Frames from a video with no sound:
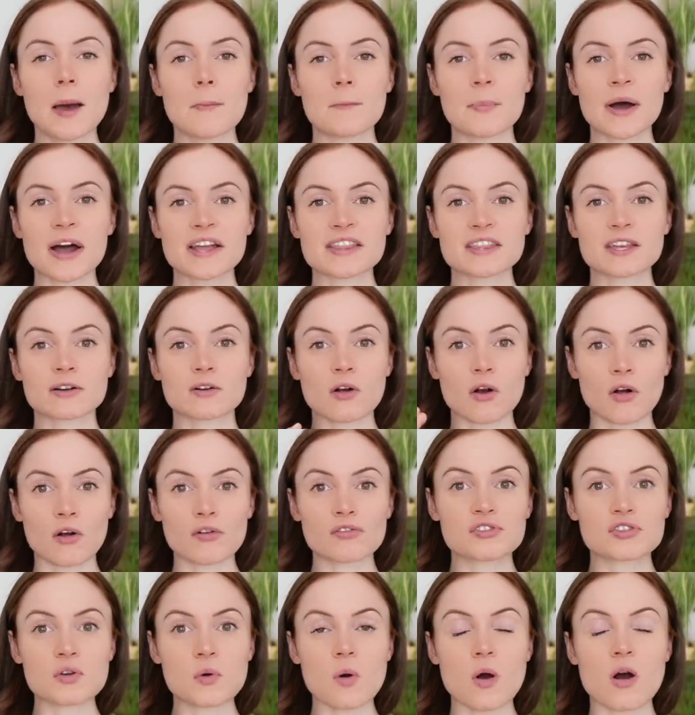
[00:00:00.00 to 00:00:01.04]
but there
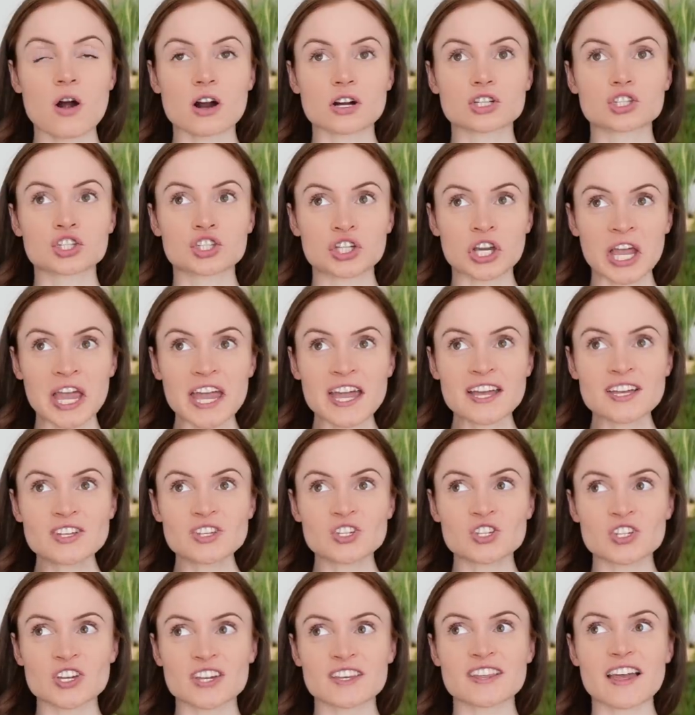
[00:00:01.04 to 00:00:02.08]
also are
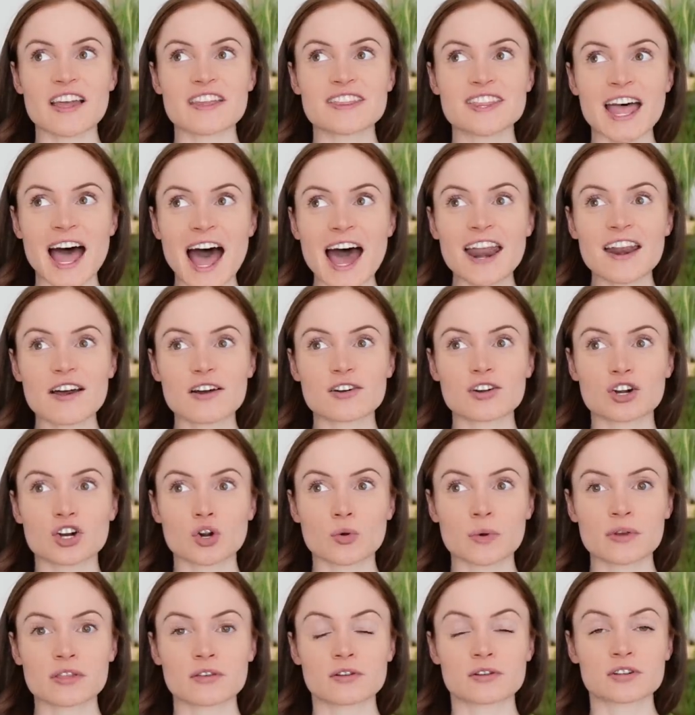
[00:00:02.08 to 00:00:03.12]
changes that occur
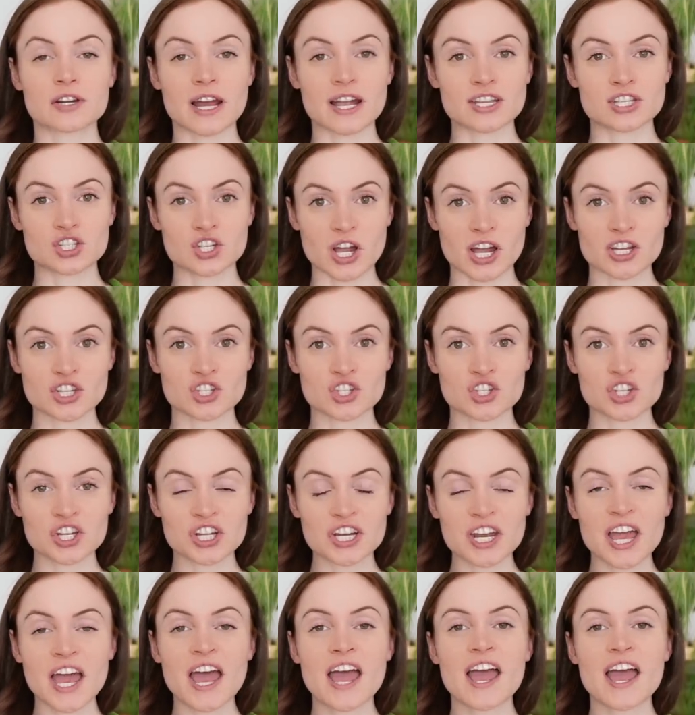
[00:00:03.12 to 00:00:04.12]
with your digestion